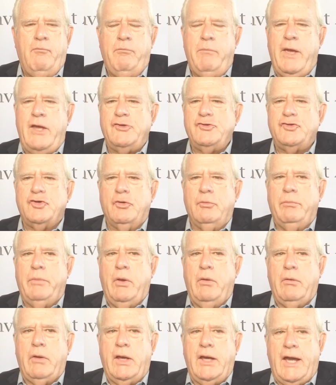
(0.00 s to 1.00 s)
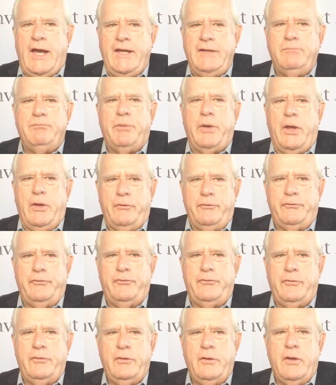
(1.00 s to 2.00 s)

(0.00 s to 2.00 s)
measurable guidepost